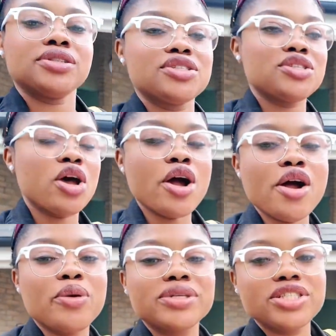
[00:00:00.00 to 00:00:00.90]

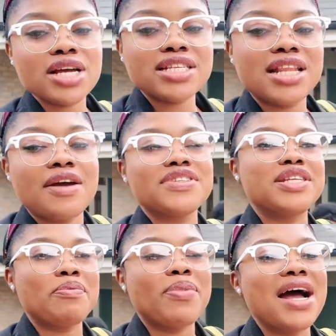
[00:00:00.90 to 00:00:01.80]
So we just left
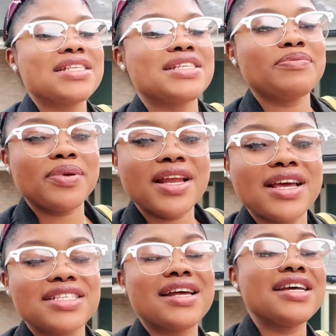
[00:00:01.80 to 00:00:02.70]
the party
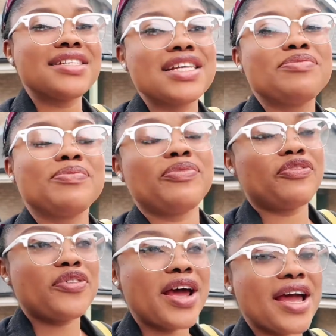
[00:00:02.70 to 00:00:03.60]
place. Adeze's
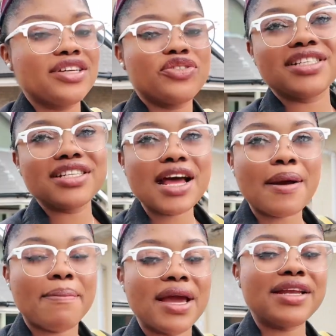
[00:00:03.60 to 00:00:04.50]
friend, we did our
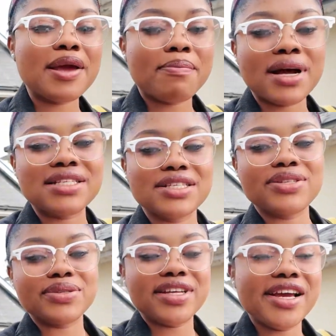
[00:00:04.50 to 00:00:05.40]
birthday party
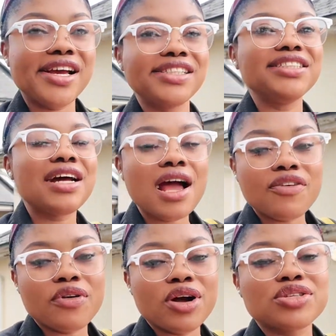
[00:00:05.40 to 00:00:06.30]
today. I
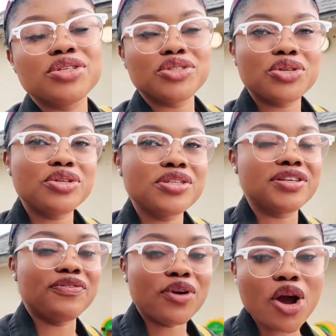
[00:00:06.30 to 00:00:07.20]
forgot to introduce the
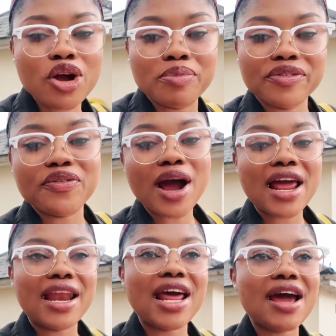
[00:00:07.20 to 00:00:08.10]
vlog before I
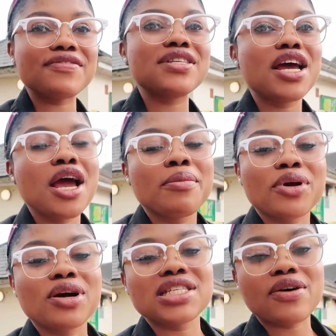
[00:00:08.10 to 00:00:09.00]
left
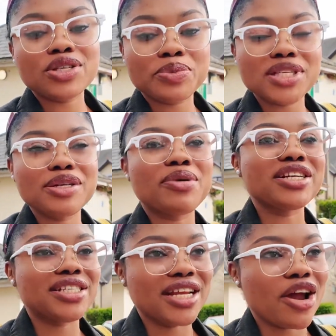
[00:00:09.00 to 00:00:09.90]
because I was pretty
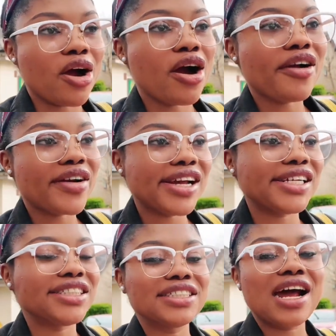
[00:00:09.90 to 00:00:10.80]
much in a hurry,